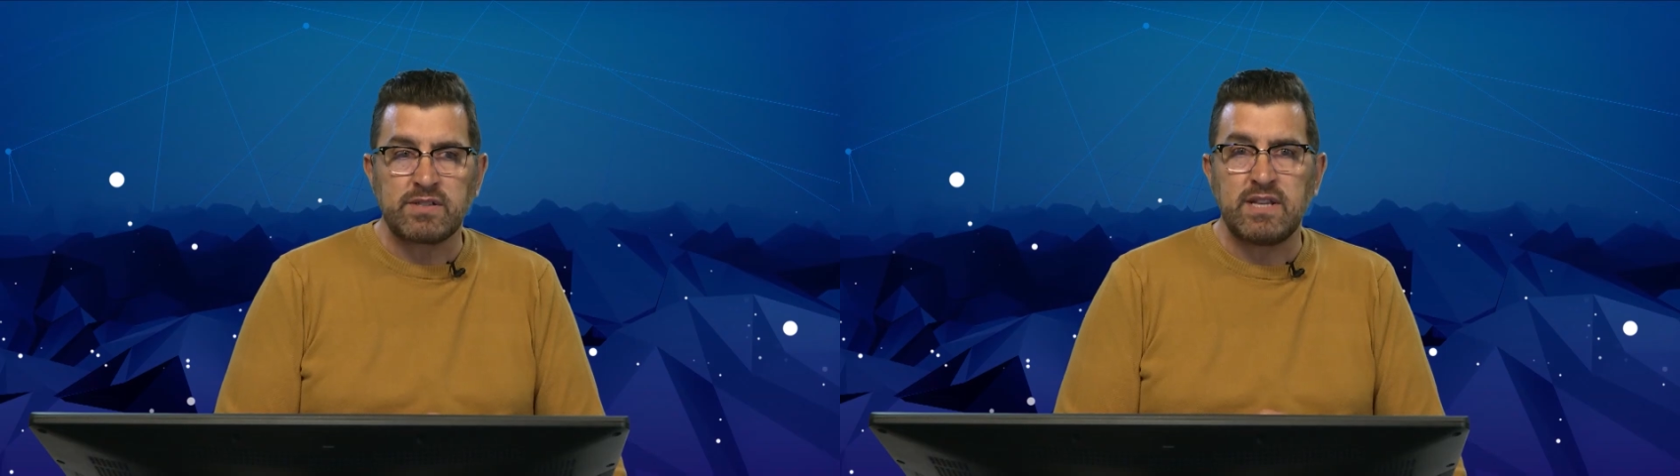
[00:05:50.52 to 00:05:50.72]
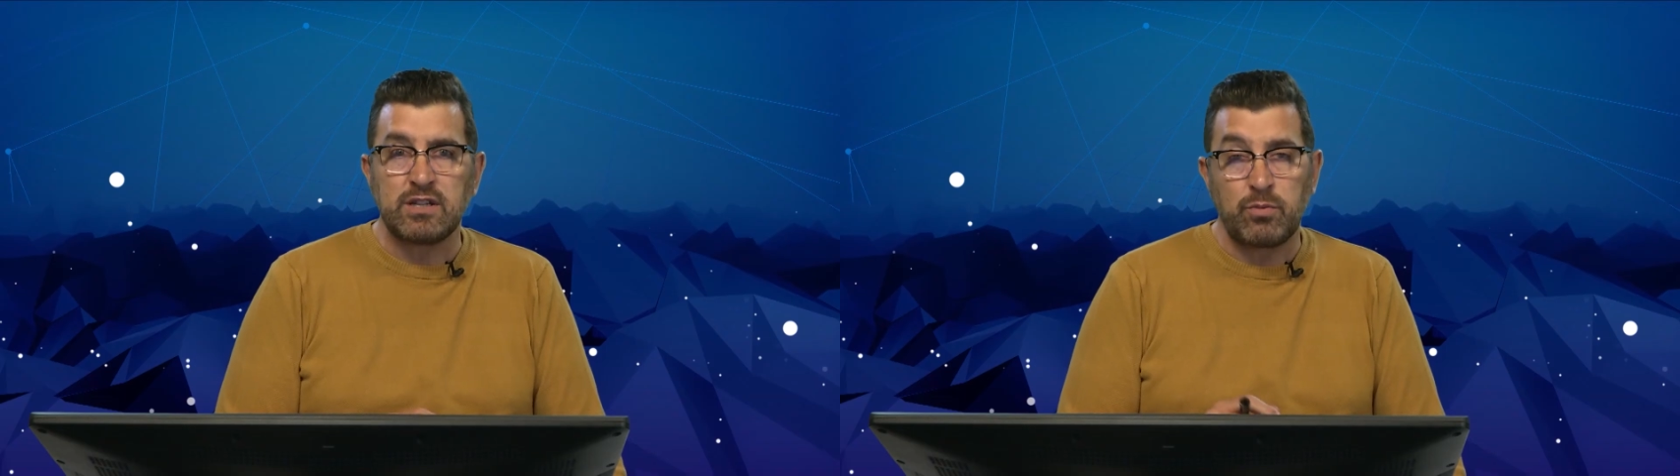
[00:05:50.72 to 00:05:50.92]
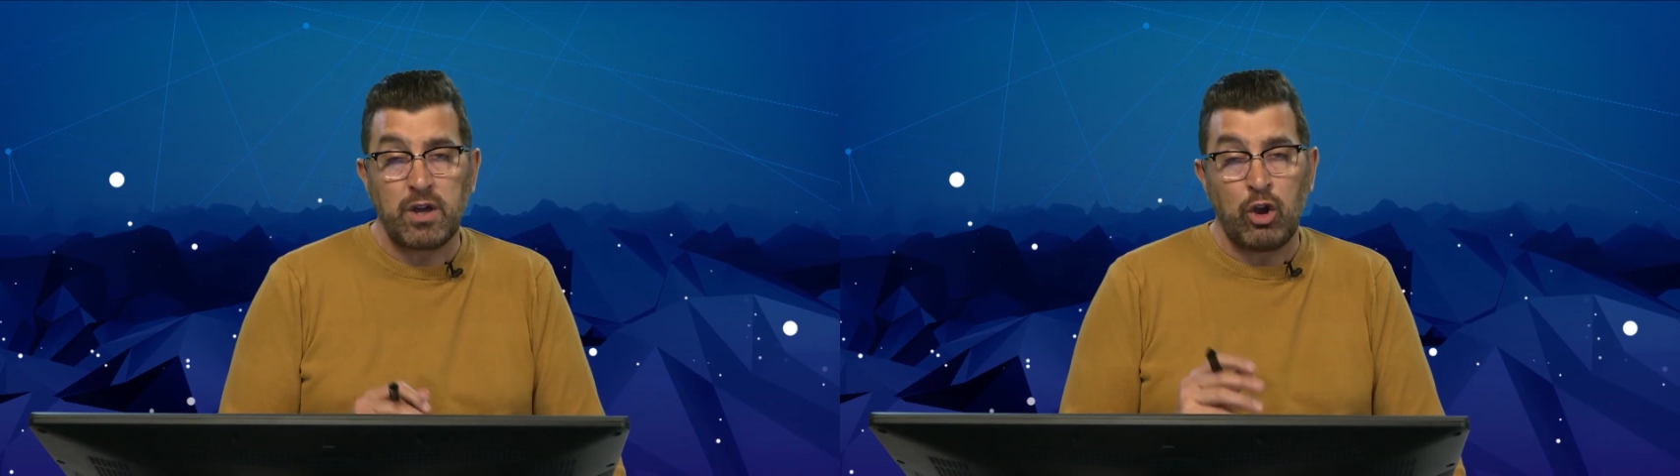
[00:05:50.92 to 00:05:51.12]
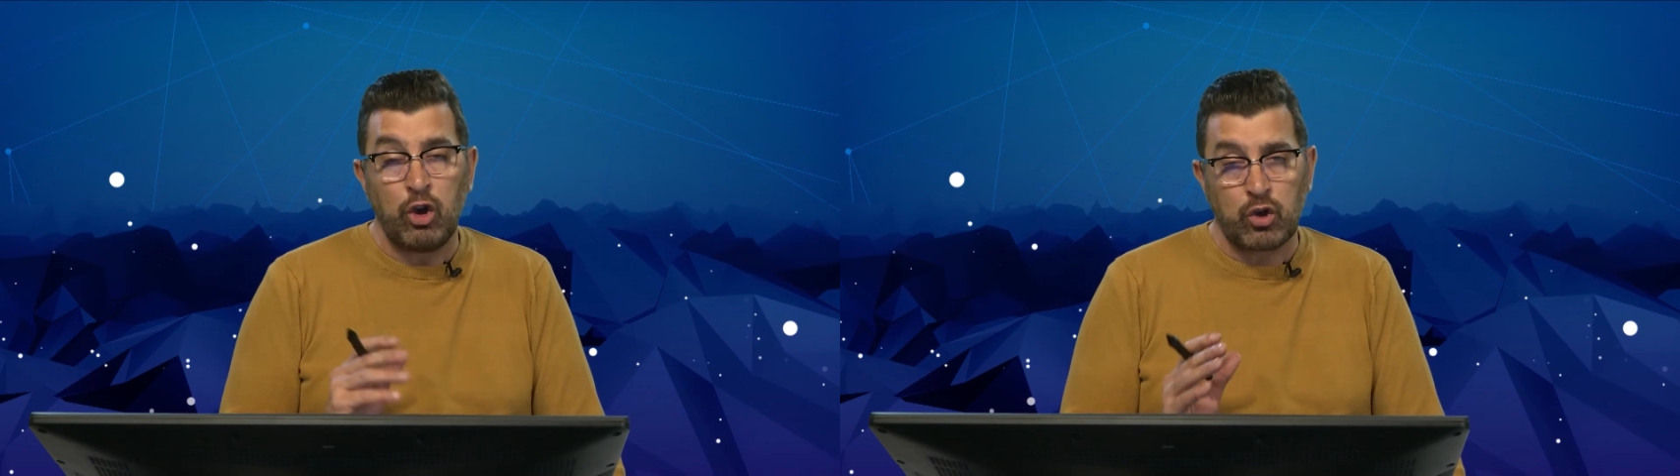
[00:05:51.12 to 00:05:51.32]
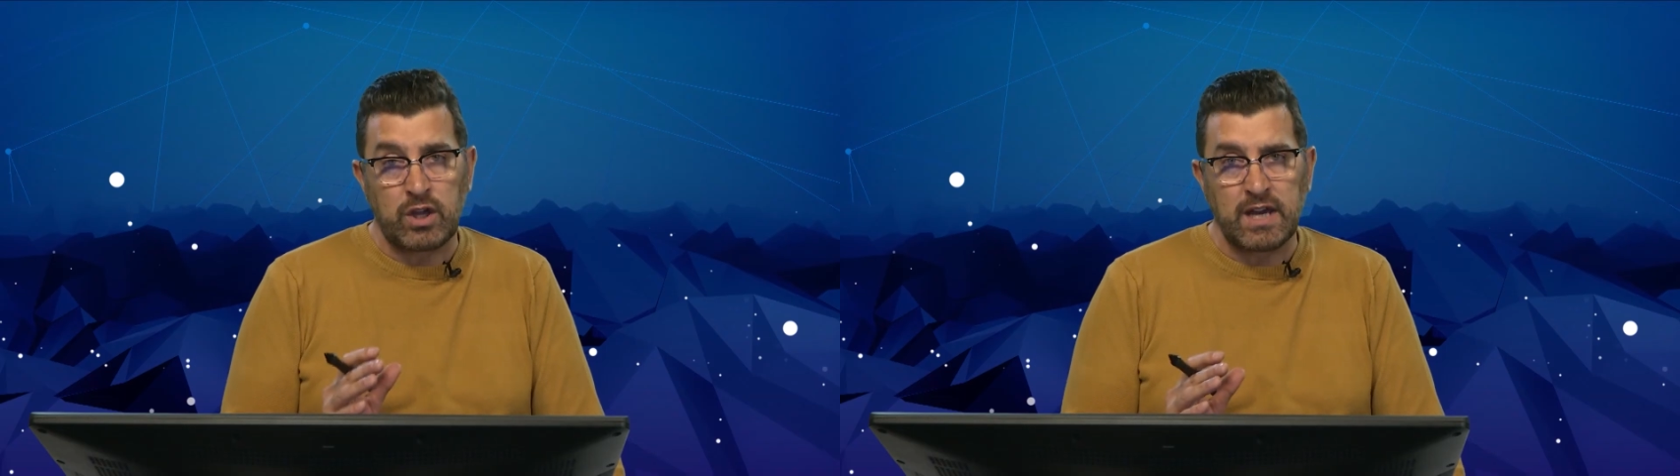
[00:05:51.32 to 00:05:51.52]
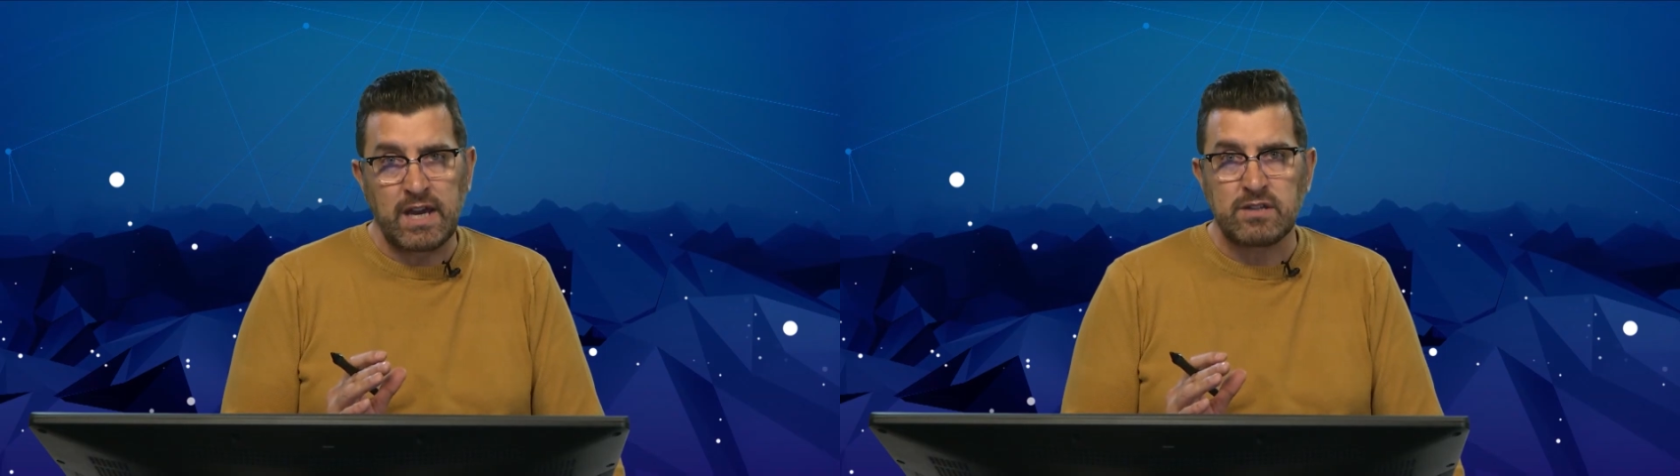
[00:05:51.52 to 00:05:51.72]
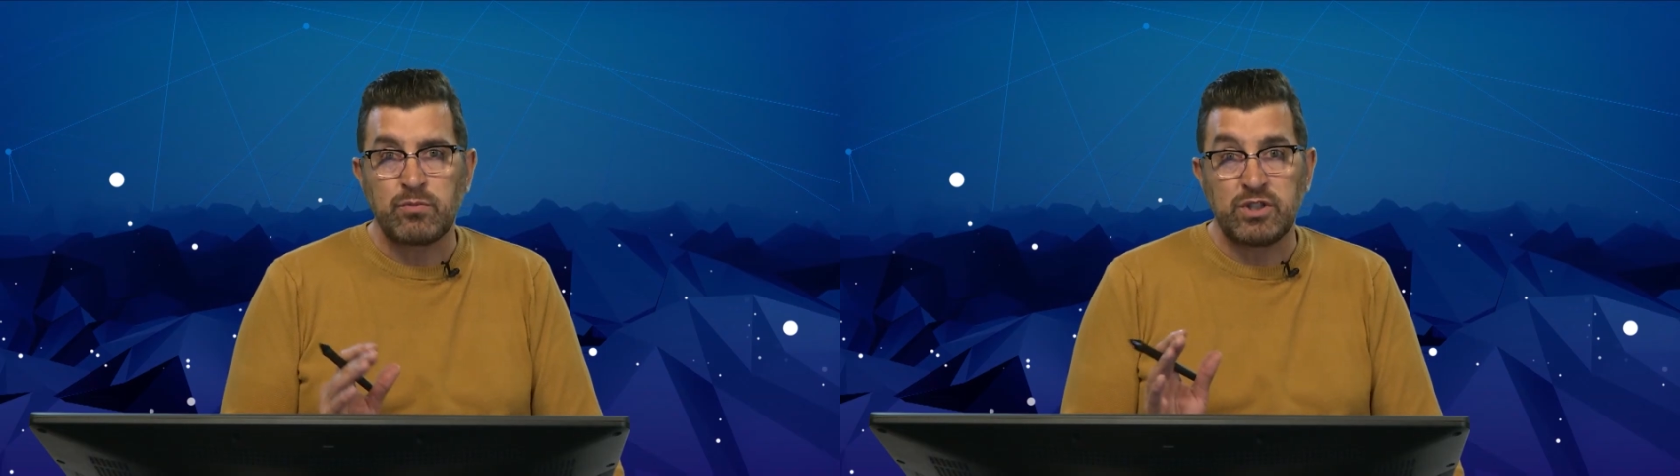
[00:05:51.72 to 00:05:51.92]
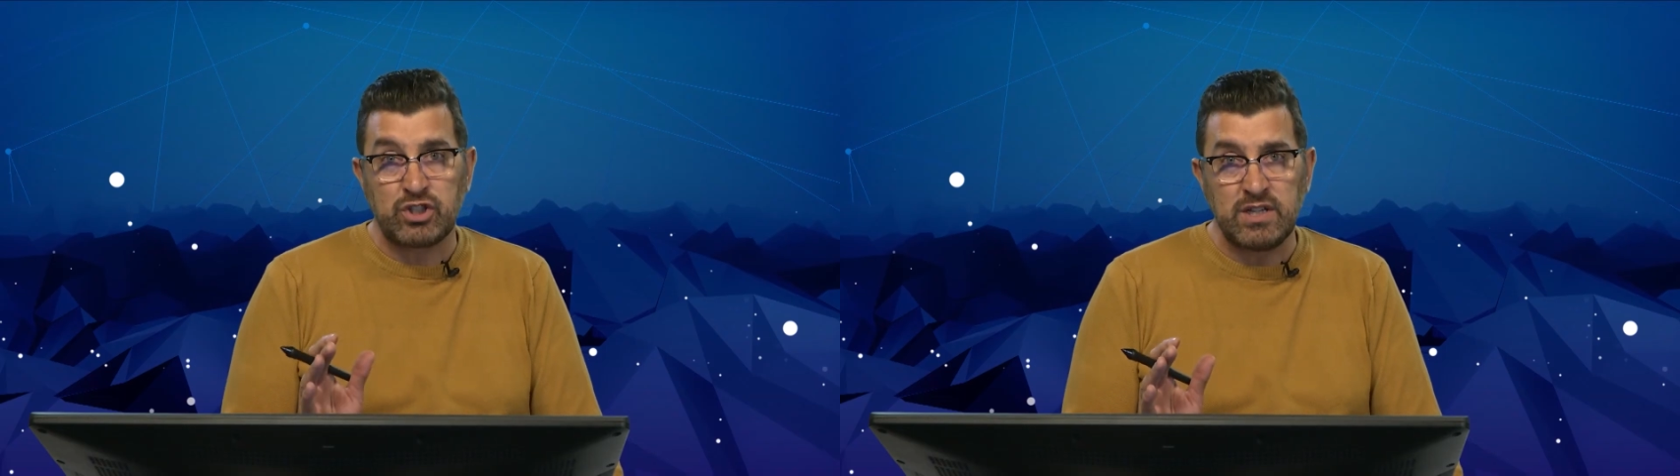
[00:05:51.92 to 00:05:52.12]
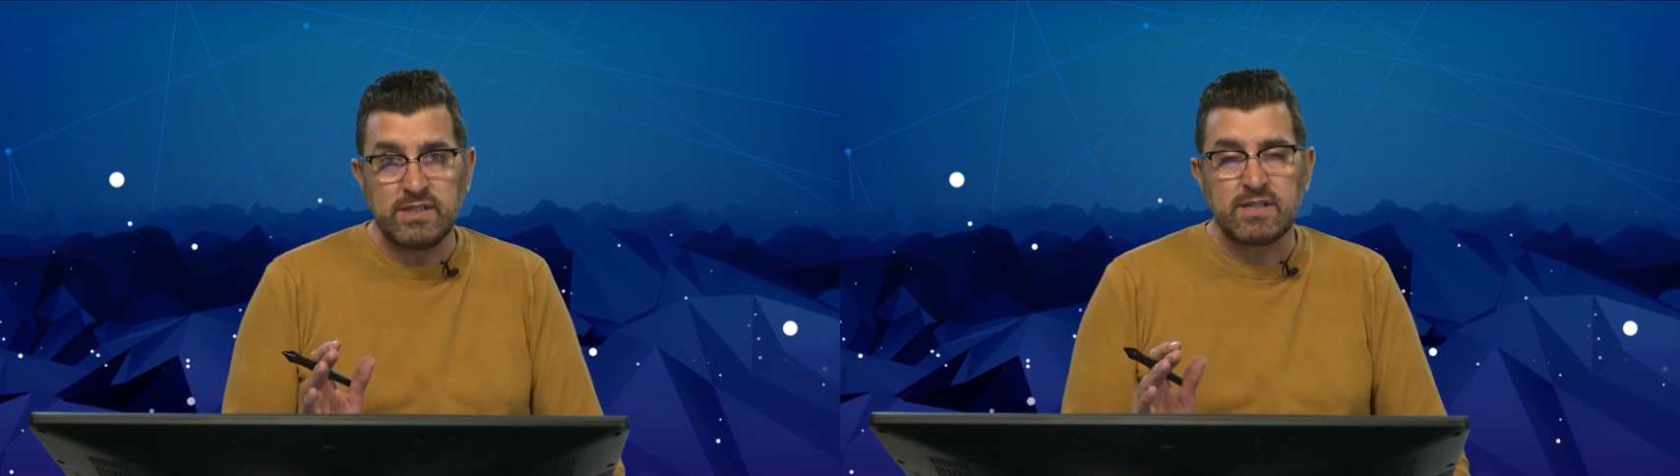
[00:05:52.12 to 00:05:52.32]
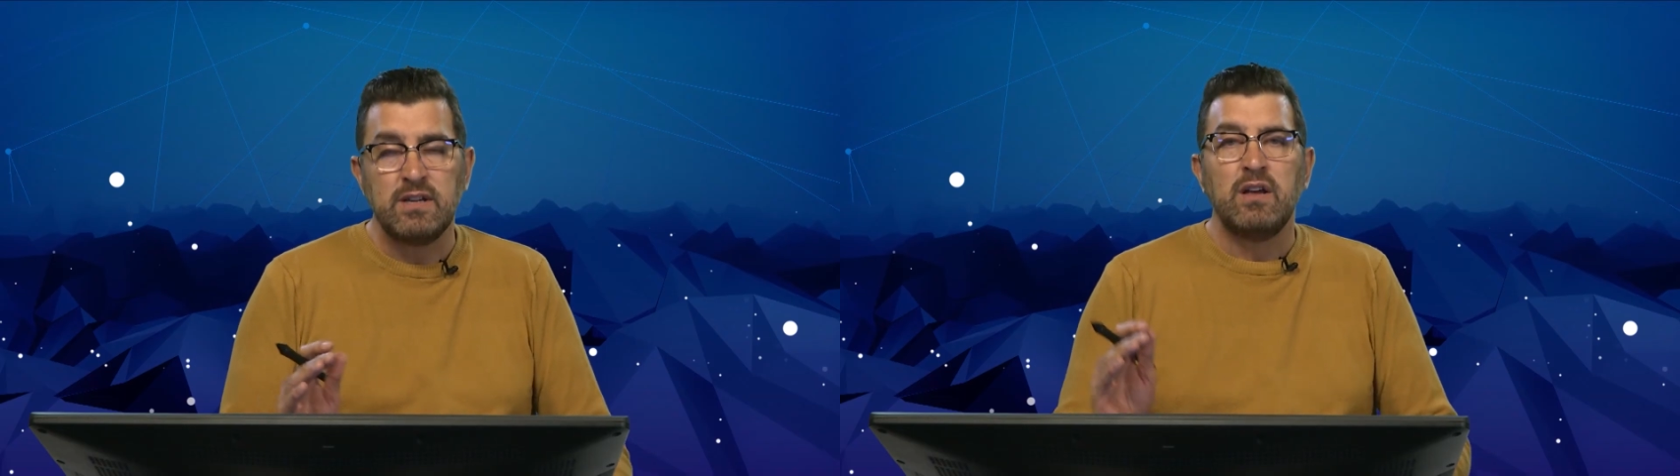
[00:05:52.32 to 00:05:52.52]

that we are looking at, which is